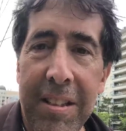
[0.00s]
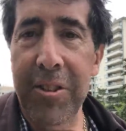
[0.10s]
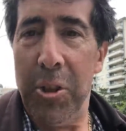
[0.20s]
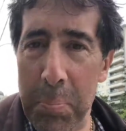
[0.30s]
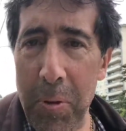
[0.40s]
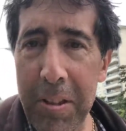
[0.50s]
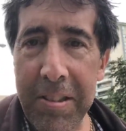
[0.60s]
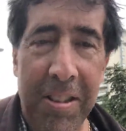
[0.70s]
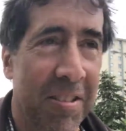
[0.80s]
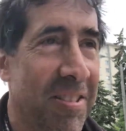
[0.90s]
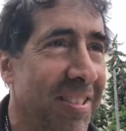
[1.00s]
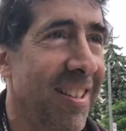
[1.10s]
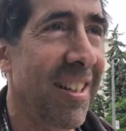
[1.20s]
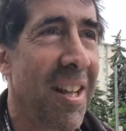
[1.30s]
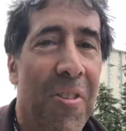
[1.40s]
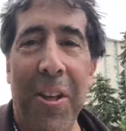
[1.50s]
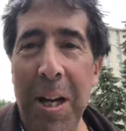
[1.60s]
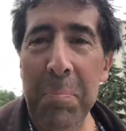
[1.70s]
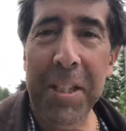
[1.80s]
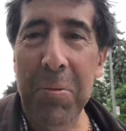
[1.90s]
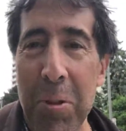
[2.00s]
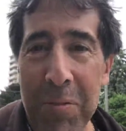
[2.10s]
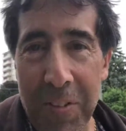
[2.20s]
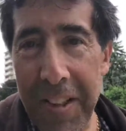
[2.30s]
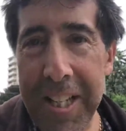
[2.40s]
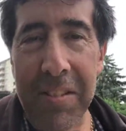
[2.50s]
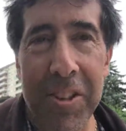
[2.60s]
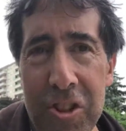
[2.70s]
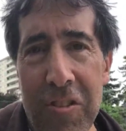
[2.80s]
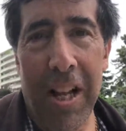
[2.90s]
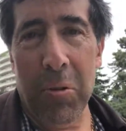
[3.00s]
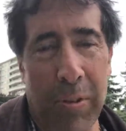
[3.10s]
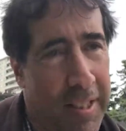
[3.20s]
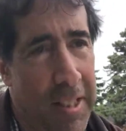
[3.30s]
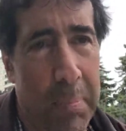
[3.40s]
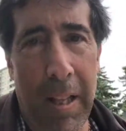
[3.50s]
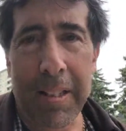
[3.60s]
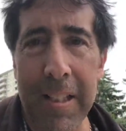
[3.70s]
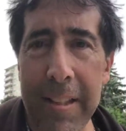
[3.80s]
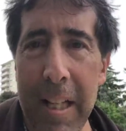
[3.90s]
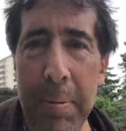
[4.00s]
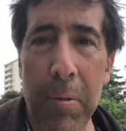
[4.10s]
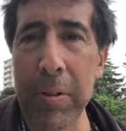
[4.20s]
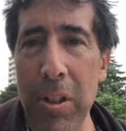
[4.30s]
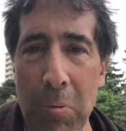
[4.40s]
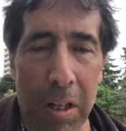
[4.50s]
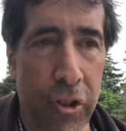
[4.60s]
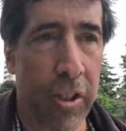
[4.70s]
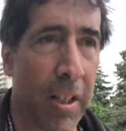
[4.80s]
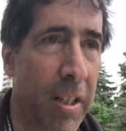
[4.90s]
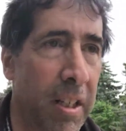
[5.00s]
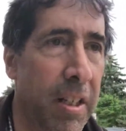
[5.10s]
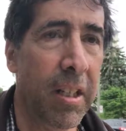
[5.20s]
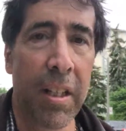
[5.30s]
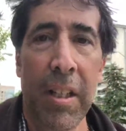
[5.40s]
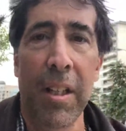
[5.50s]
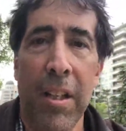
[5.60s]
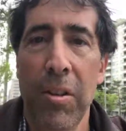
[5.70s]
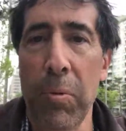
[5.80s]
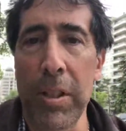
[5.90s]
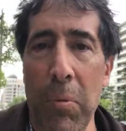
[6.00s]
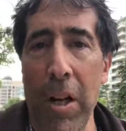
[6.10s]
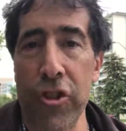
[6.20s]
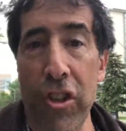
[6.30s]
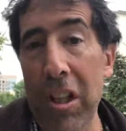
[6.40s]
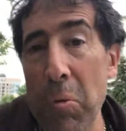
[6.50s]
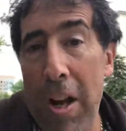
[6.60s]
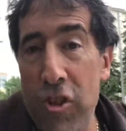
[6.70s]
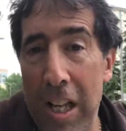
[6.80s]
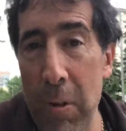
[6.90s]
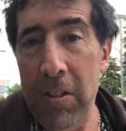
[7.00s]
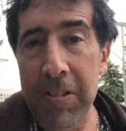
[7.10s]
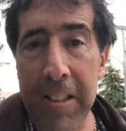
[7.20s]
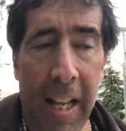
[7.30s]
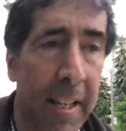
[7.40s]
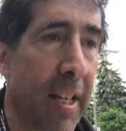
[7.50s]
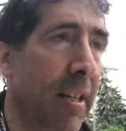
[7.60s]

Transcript: Your boss. The company you work for, they get rich. You know how it works. I did the blog the other day about a window washer. Window washer can only wash 10 windows a day.